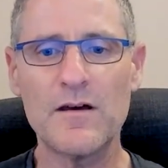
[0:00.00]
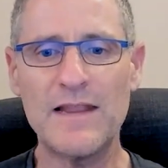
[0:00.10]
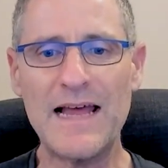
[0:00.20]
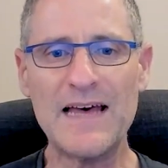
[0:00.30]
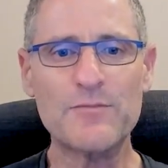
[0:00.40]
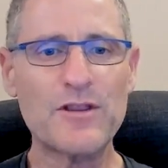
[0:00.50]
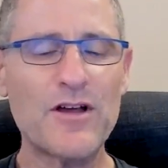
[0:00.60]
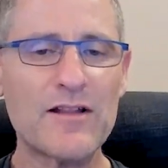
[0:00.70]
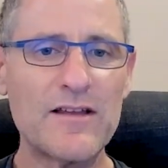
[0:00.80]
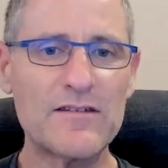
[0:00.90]
Last but
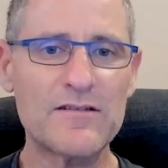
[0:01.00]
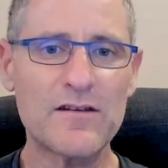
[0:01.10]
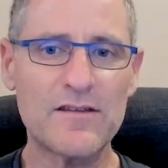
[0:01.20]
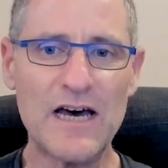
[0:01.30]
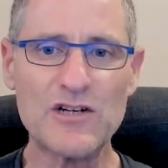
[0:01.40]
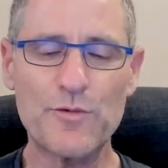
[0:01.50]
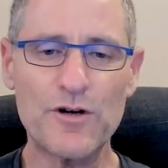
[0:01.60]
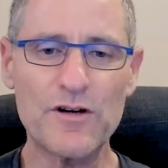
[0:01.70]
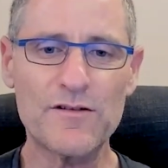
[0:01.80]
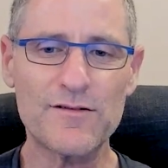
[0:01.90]
not least,
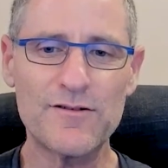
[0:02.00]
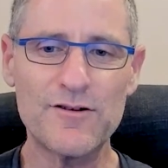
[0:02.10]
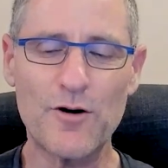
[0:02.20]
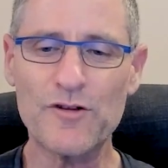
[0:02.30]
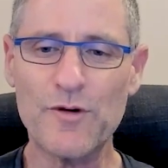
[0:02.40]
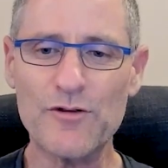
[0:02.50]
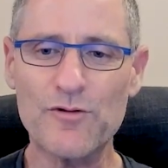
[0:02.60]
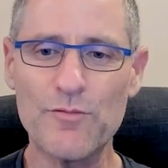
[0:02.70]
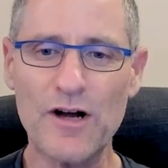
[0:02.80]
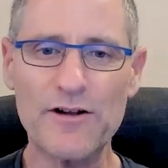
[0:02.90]
dashboards. You always want to
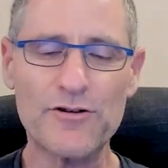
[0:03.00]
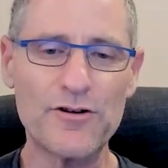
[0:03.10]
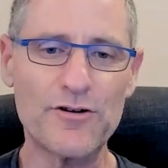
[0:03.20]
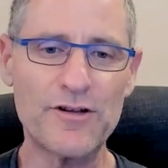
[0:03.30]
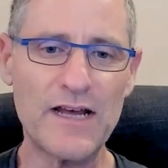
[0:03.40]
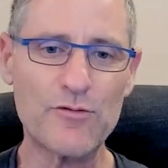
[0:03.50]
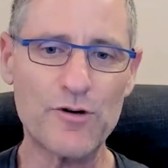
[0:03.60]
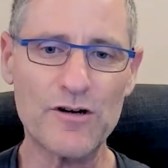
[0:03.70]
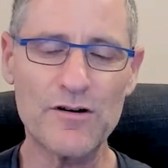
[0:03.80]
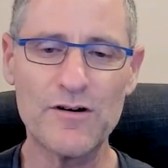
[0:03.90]
monitor your
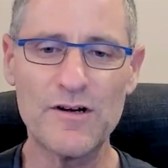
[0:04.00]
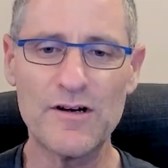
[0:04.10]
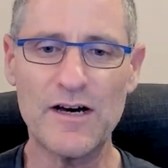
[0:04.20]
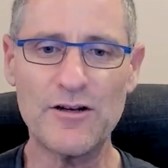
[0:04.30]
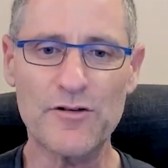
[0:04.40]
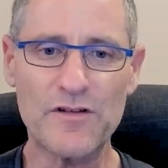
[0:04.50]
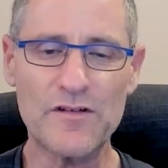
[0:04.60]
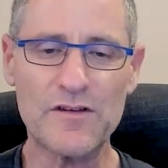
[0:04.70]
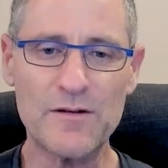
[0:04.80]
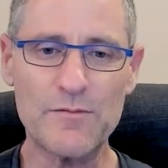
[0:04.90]
network and your
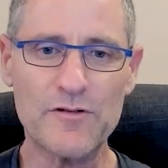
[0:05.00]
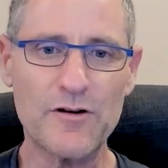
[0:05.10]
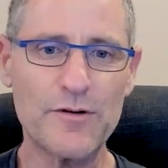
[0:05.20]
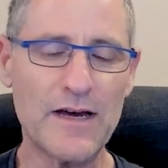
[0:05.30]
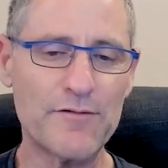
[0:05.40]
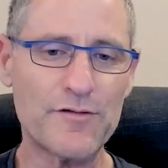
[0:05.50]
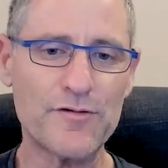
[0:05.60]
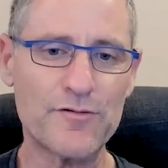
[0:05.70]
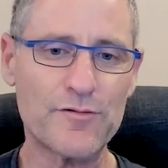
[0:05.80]
system, so we have different